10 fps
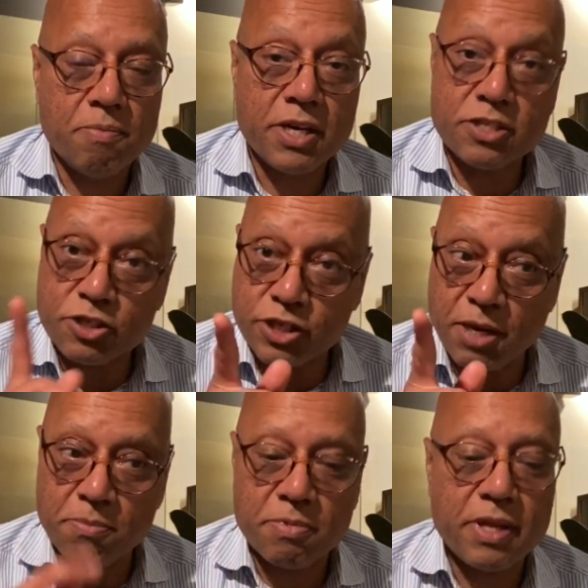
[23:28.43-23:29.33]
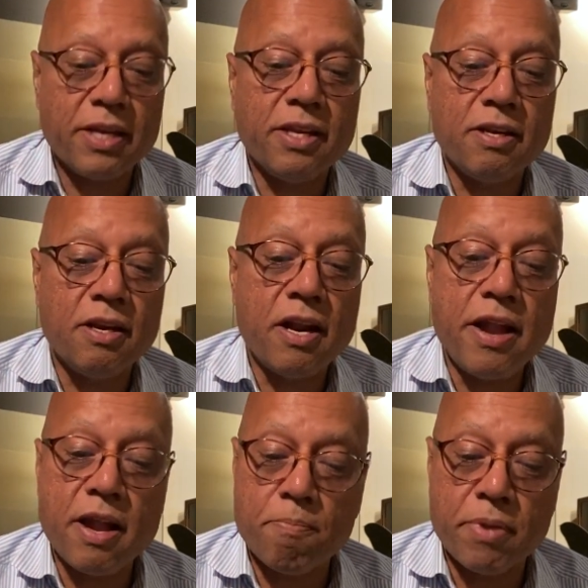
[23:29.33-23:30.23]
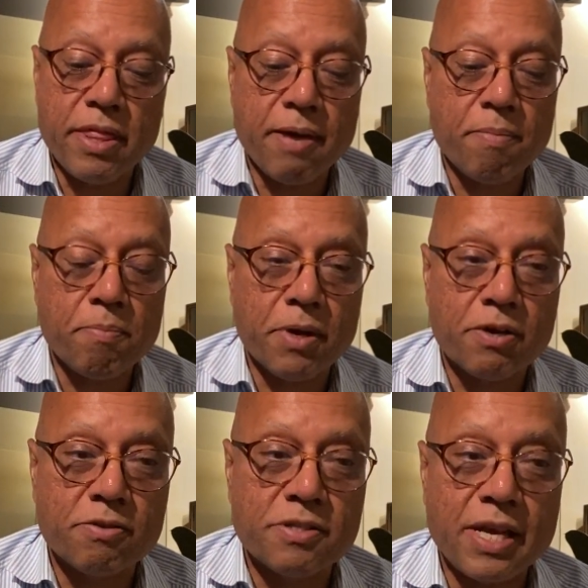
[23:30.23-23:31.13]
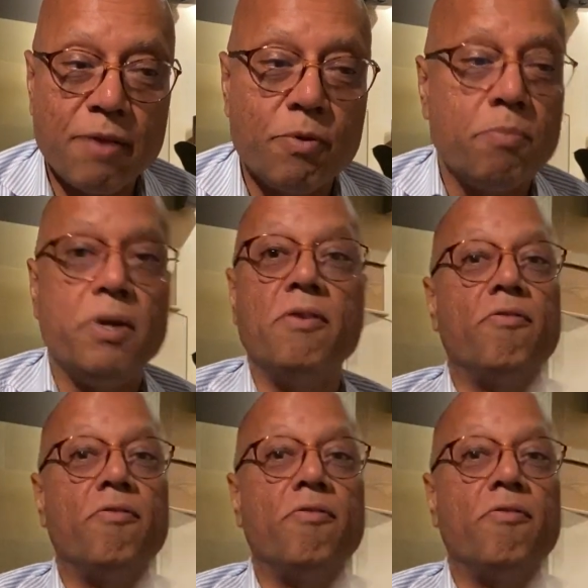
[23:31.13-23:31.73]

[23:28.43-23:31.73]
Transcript: It's a shame they didn't number them, because that would have been